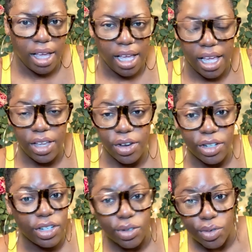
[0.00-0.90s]
your
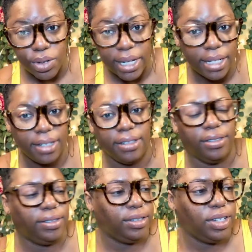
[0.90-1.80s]
children,
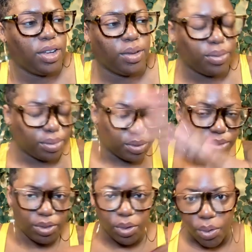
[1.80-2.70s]
you know,
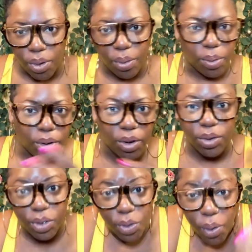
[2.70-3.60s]
your
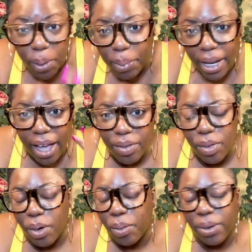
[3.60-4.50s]
world, your
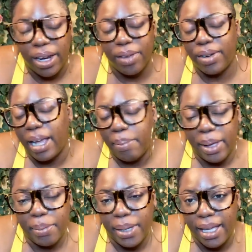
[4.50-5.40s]
platform, whatever that
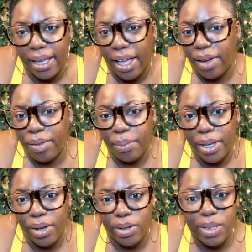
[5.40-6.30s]
may be, however
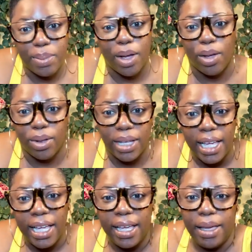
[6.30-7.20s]
big or small
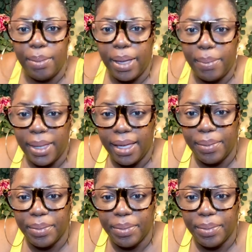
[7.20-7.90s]
it may be.